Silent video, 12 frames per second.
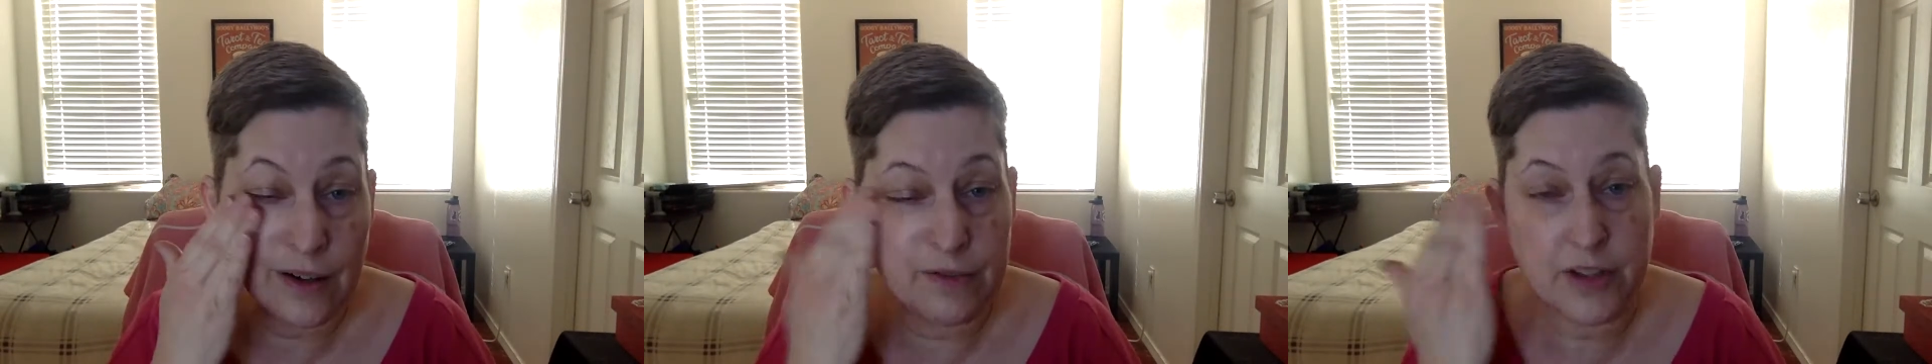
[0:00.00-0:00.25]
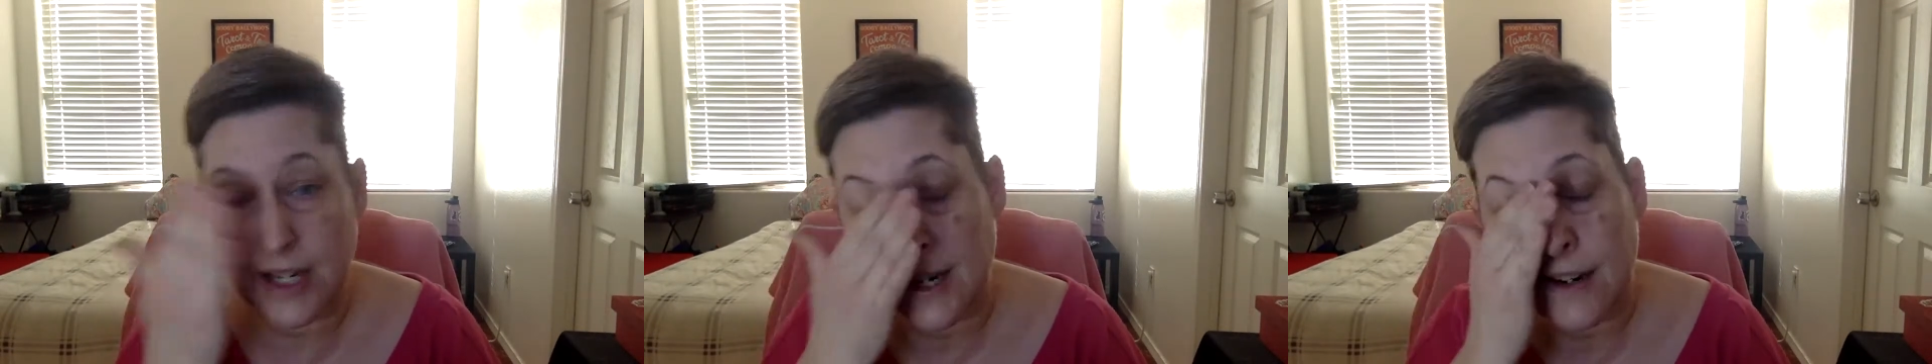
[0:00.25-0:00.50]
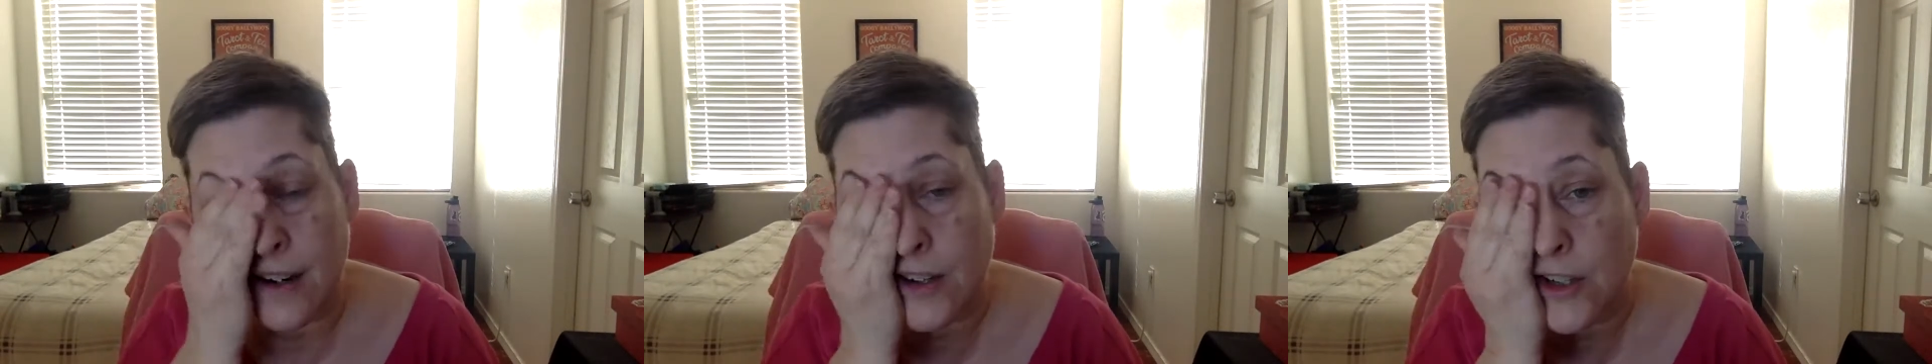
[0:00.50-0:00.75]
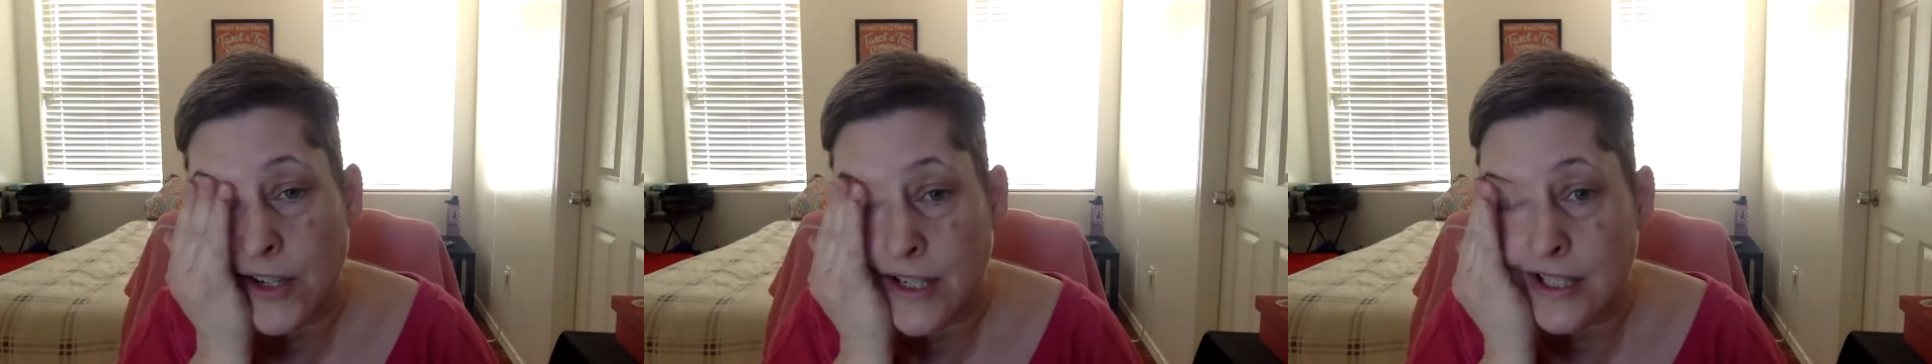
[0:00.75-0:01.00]
of the
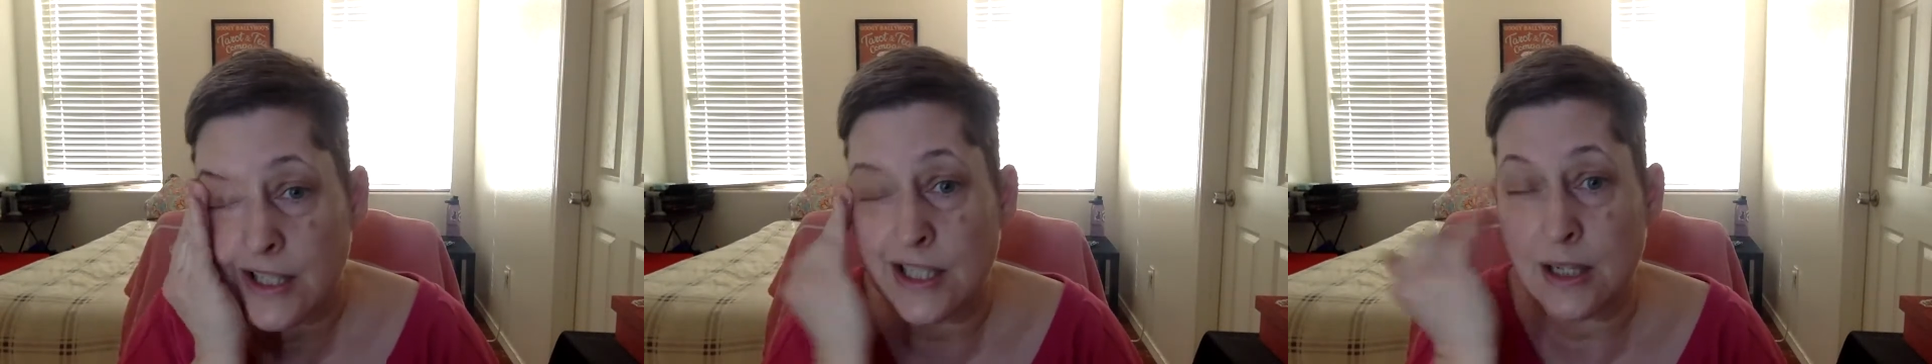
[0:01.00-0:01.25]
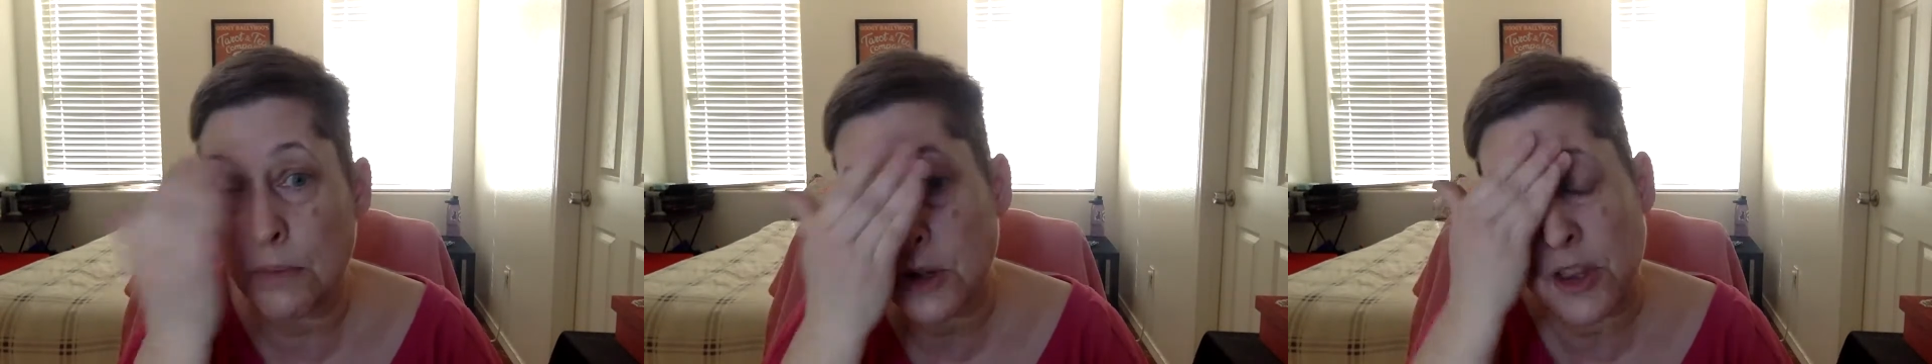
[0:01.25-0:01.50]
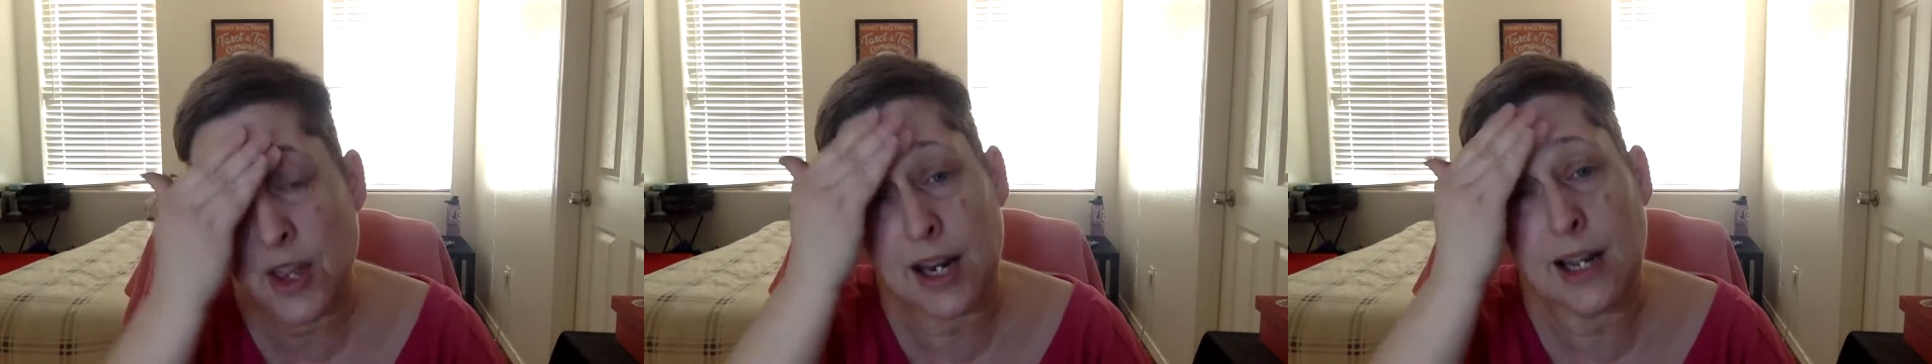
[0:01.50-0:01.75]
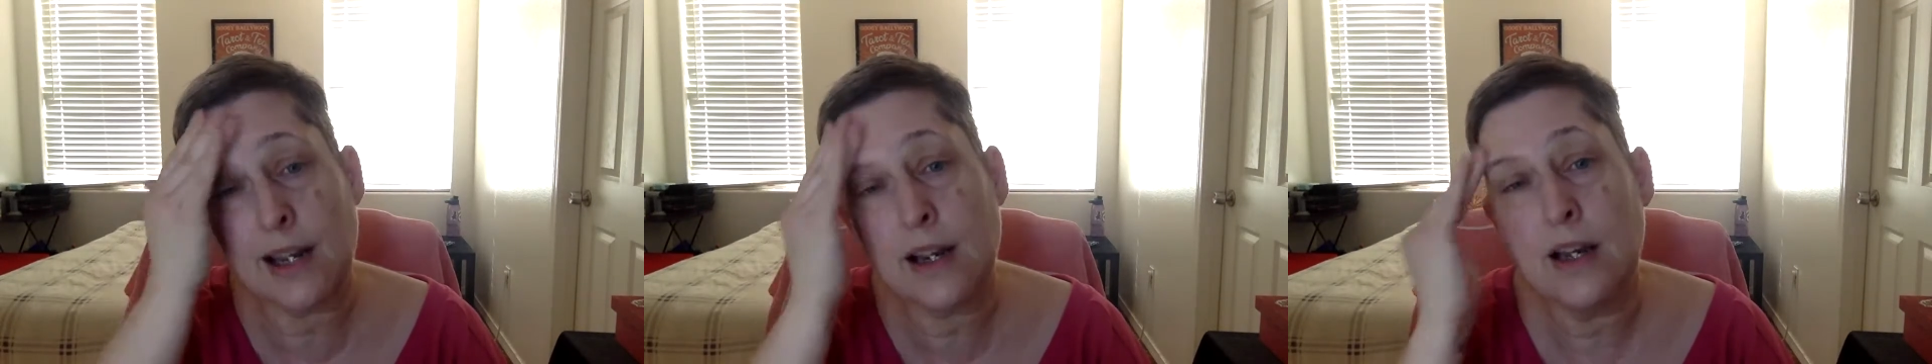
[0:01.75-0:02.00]
character as a
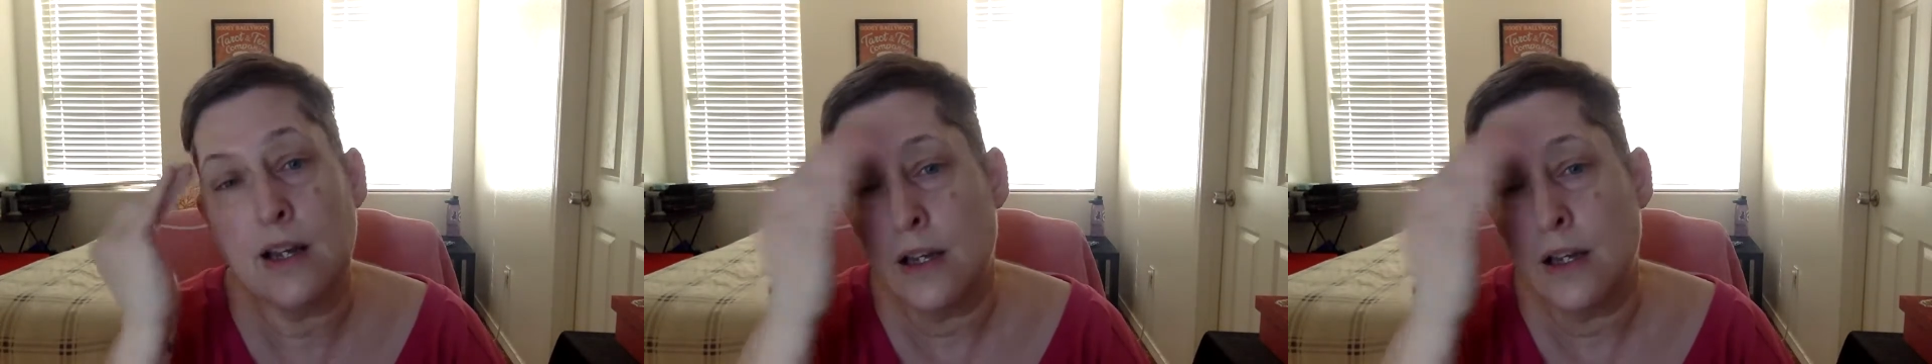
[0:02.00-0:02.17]
sympathetic